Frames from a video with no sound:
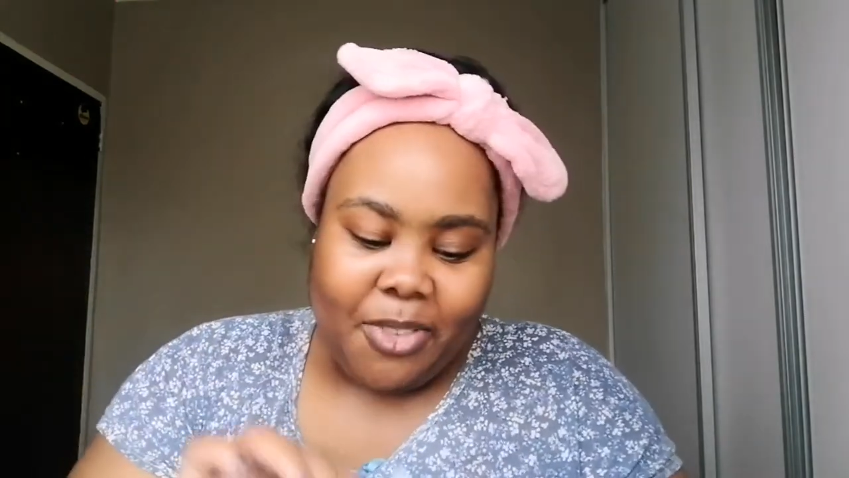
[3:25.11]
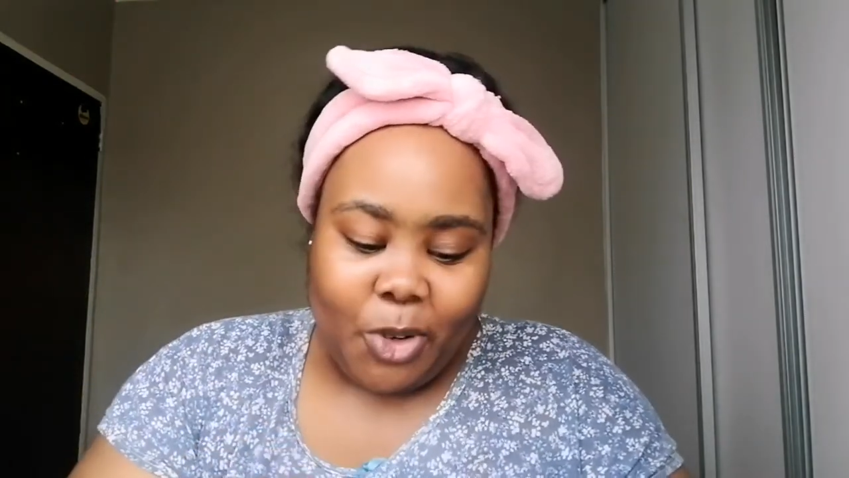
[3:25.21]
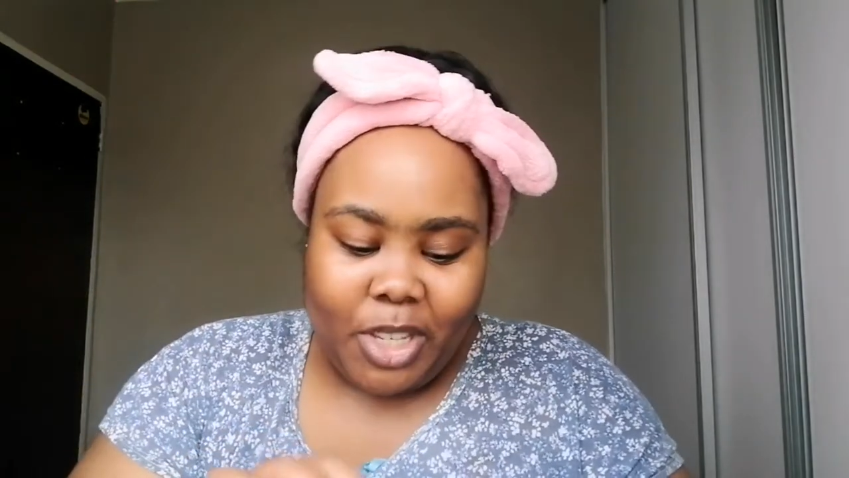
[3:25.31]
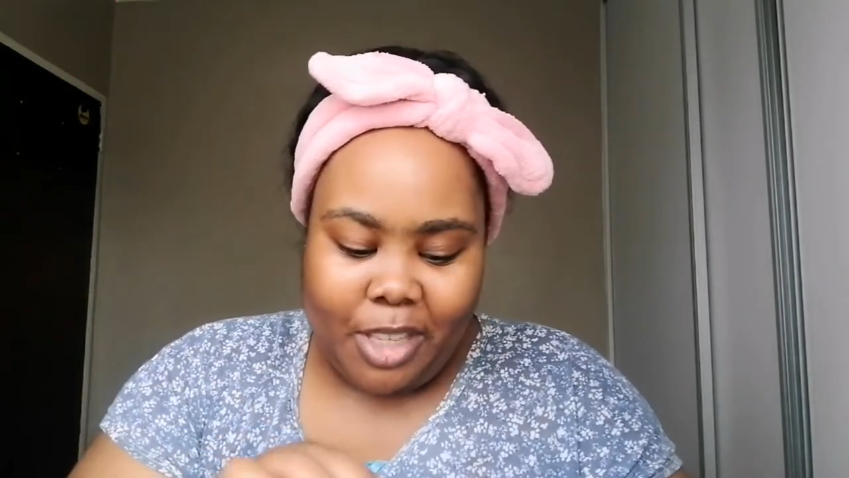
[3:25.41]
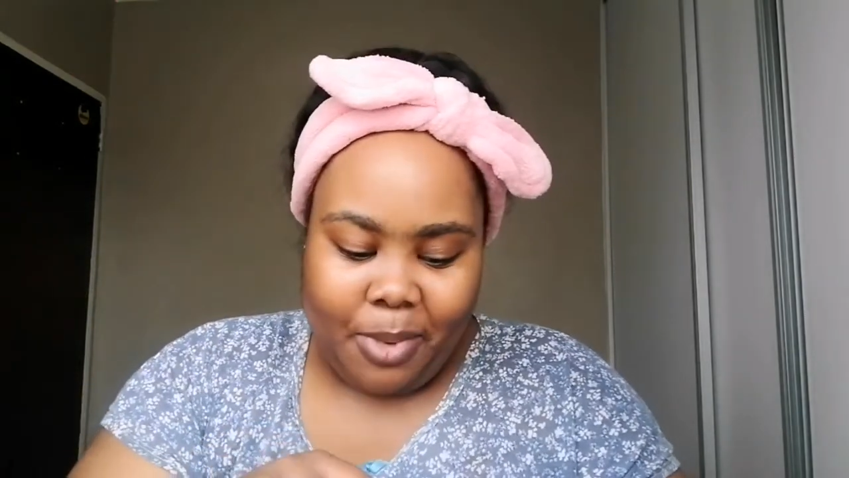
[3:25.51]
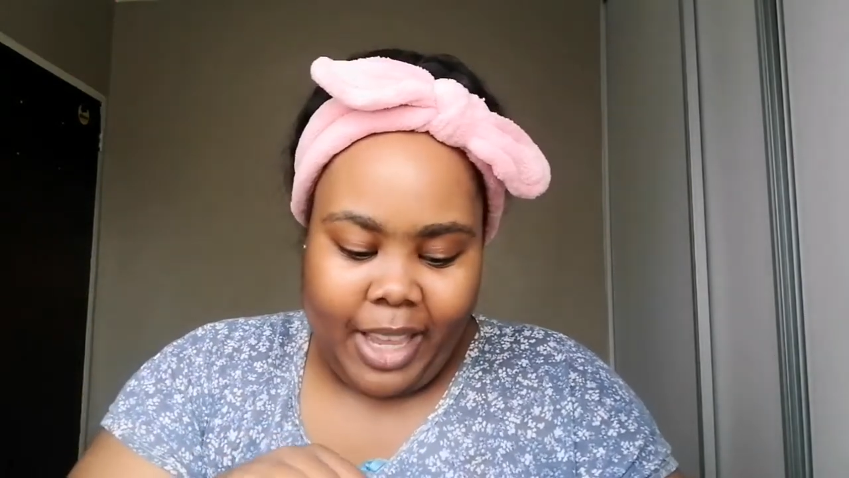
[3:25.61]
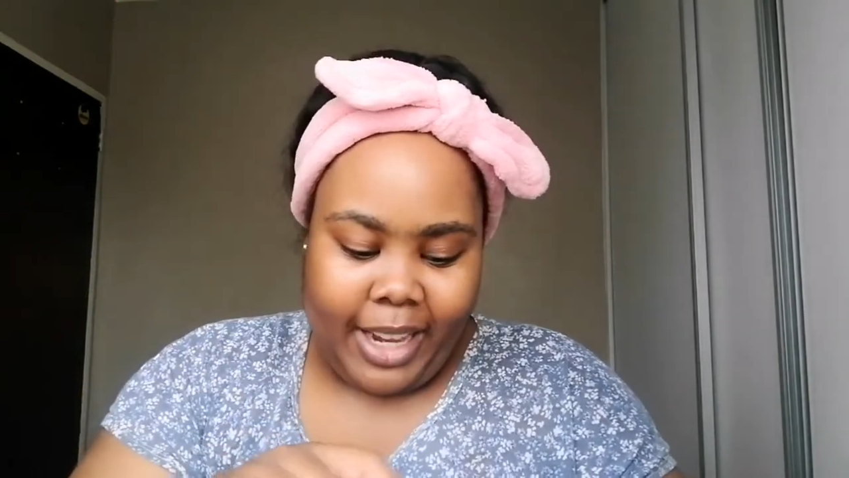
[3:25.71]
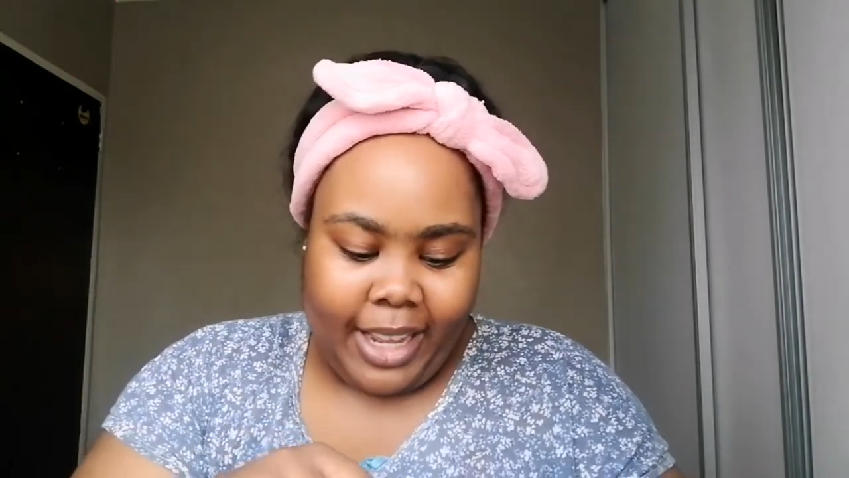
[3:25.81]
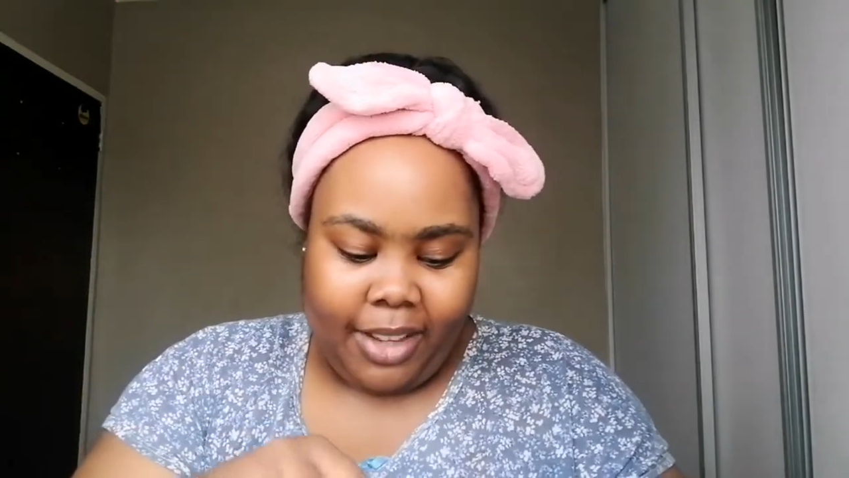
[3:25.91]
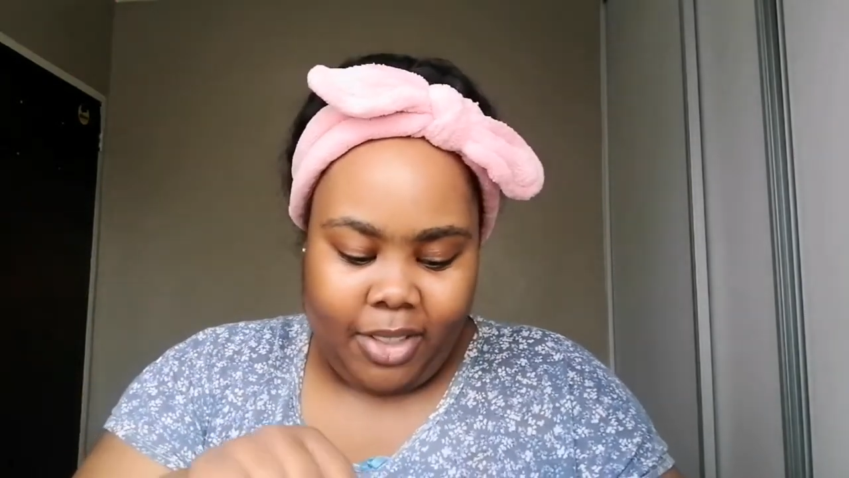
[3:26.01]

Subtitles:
for Kibela.